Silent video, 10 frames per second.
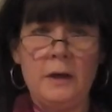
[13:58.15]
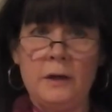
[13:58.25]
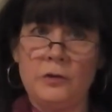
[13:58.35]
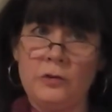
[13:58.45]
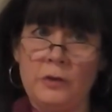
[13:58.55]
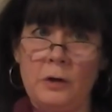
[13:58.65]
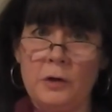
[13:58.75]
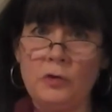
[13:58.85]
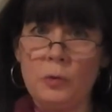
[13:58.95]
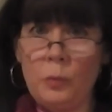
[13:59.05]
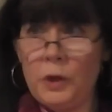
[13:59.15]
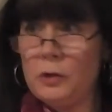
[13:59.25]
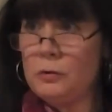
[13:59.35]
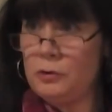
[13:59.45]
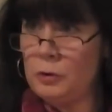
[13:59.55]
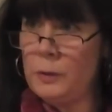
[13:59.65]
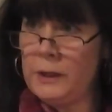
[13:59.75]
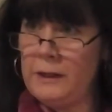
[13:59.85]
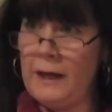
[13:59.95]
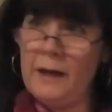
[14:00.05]
It starts when you do it
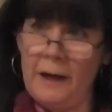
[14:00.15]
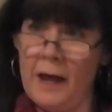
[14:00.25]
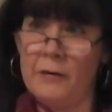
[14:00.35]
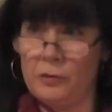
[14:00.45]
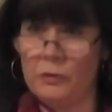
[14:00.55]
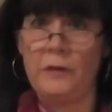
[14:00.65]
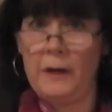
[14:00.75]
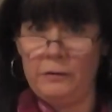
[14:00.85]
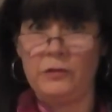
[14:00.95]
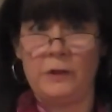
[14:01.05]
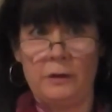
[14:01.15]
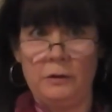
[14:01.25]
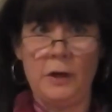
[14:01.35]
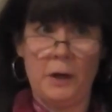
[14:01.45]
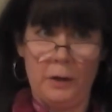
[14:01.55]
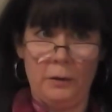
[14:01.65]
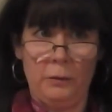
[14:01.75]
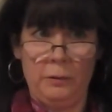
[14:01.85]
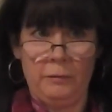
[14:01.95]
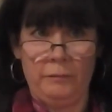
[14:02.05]
again after they've said
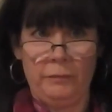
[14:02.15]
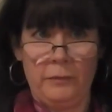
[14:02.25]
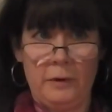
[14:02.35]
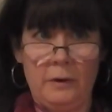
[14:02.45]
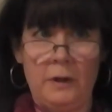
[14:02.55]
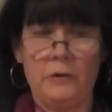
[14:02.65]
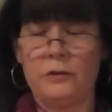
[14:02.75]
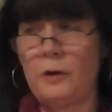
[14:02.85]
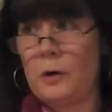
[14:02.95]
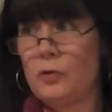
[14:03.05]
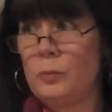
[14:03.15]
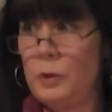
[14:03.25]
no. It starts